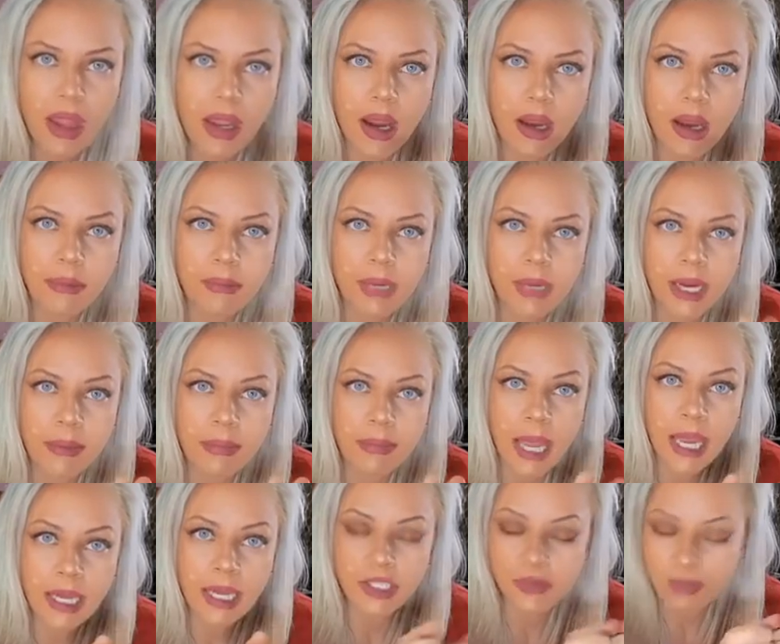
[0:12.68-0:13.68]
on my
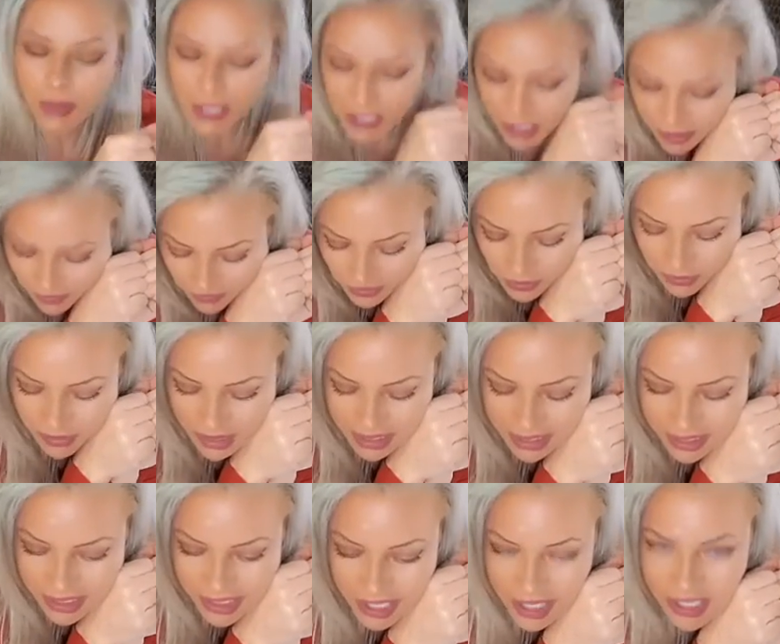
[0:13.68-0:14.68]
page, but if you
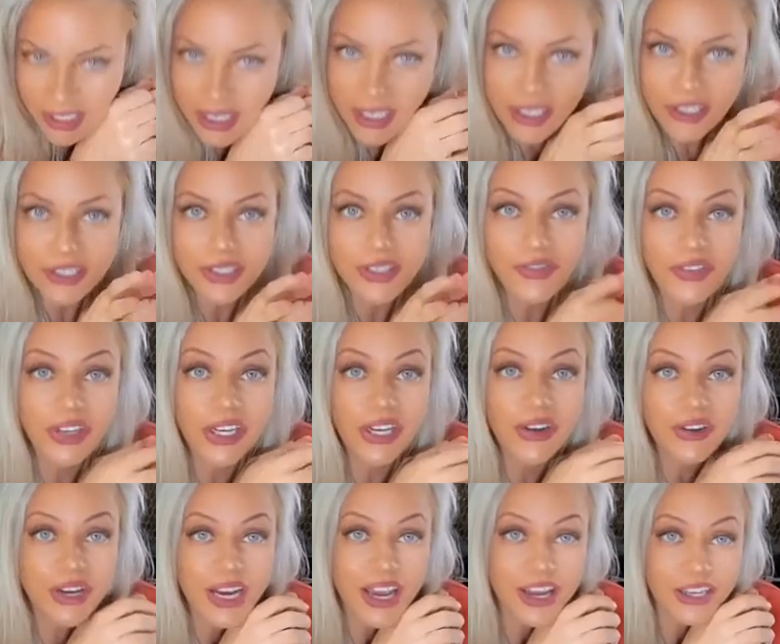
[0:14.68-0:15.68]
missed it, here's the video
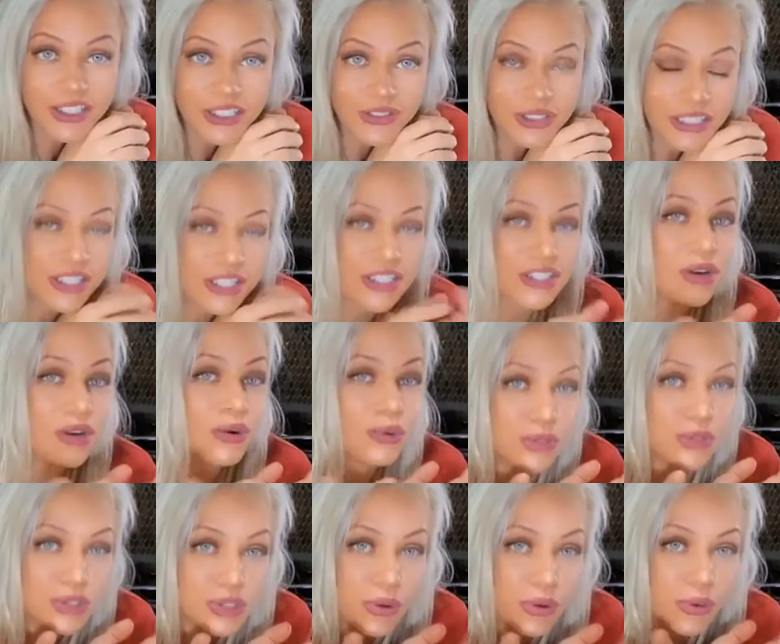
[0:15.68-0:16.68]
on how to do it. So
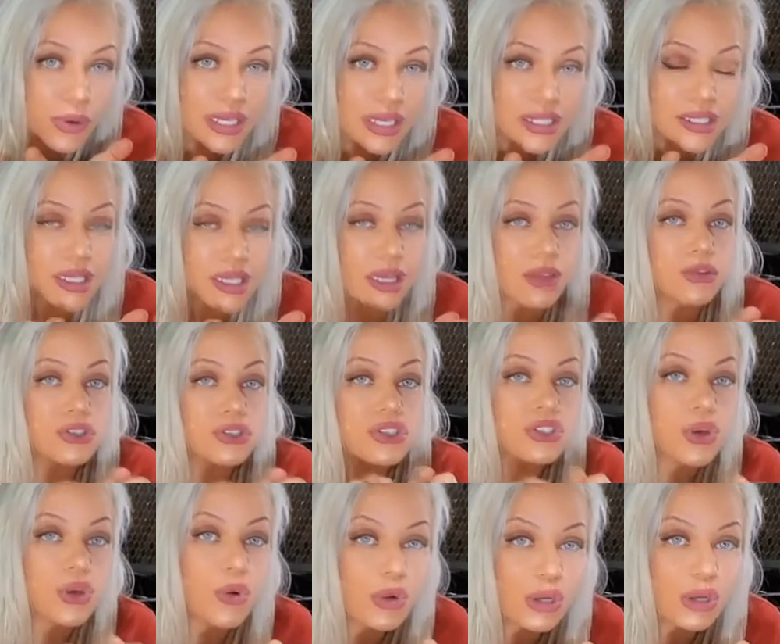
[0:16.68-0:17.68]
easy, and they're
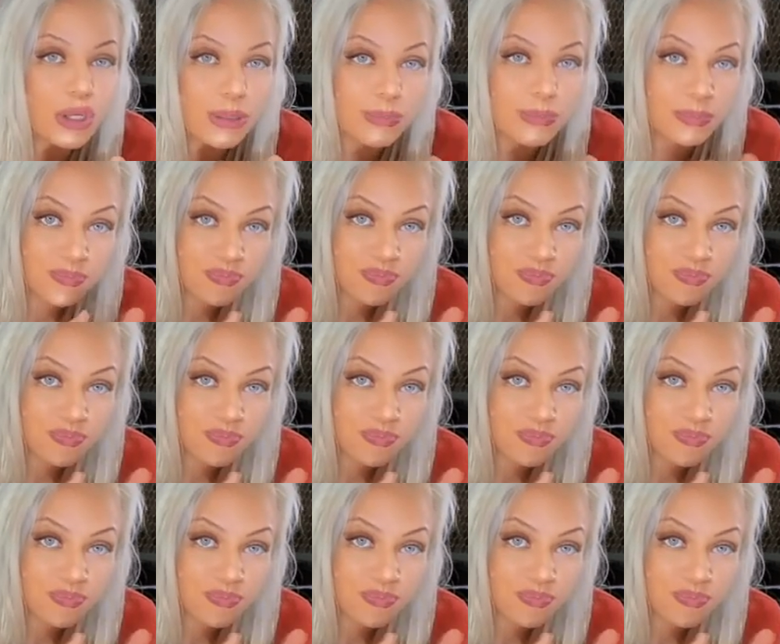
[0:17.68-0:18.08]
so good.